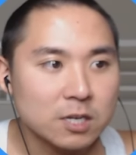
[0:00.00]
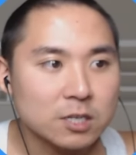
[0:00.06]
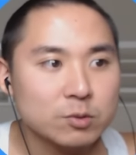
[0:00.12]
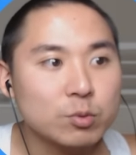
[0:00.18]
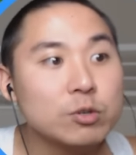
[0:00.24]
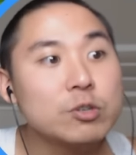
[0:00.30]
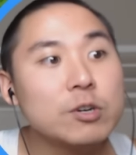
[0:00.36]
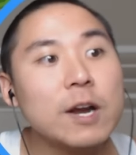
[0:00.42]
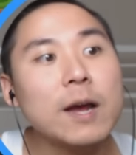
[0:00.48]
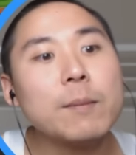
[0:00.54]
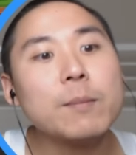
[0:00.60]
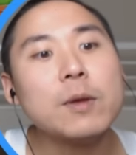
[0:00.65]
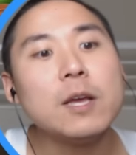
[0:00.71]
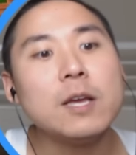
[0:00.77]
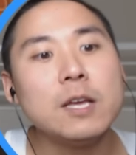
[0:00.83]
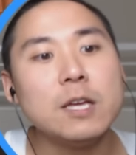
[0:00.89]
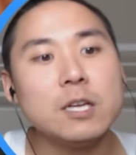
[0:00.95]
Spring trap
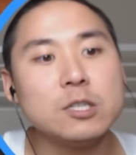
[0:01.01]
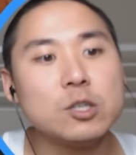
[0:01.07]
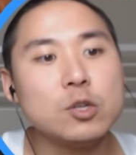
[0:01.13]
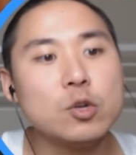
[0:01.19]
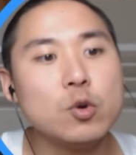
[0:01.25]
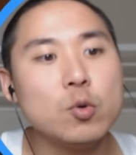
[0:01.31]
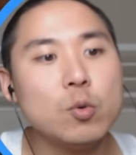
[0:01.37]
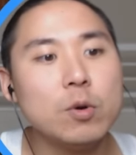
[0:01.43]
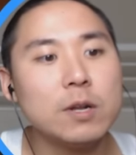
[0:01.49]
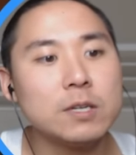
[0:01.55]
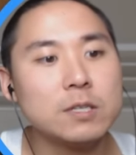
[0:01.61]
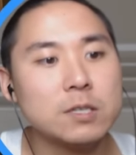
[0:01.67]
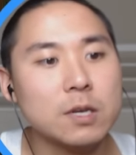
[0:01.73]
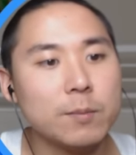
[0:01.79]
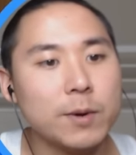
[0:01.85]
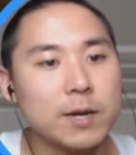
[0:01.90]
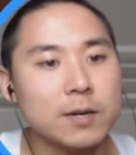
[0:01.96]
is the
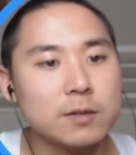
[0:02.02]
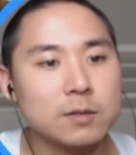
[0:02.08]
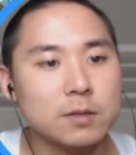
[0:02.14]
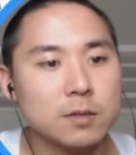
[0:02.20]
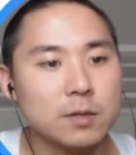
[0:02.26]
coolest. Come on.